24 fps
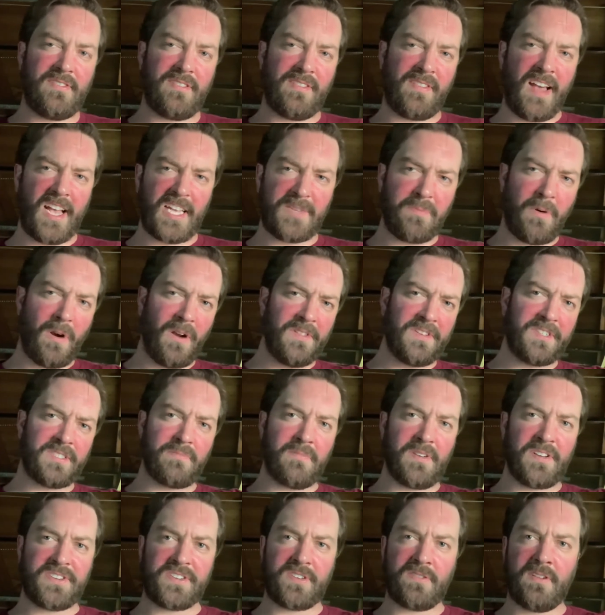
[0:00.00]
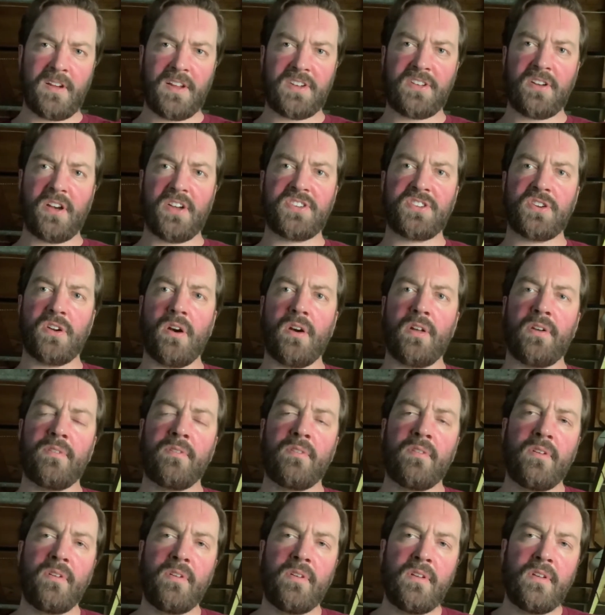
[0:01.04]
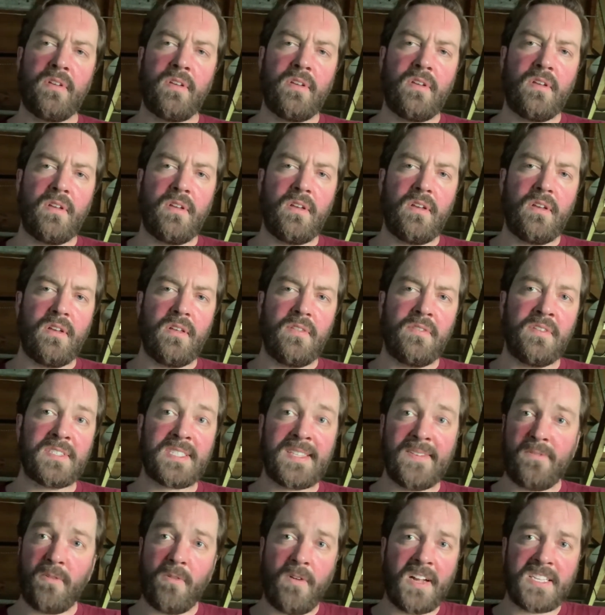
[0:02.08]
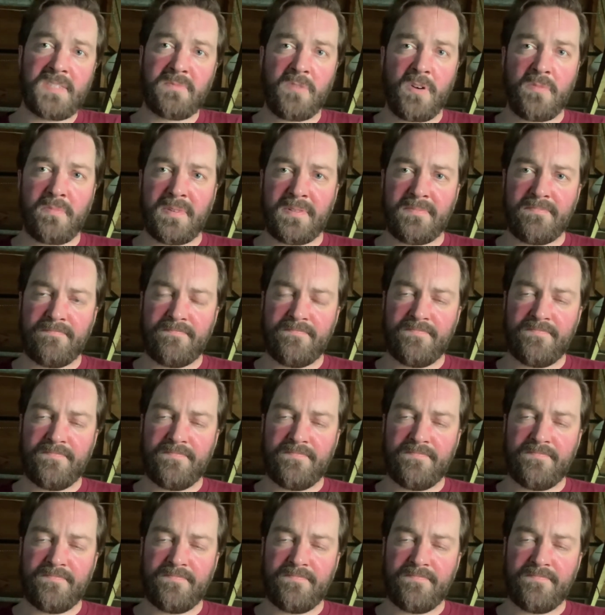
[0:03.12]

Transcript: last part of the semester, I touch on the civil rights movement.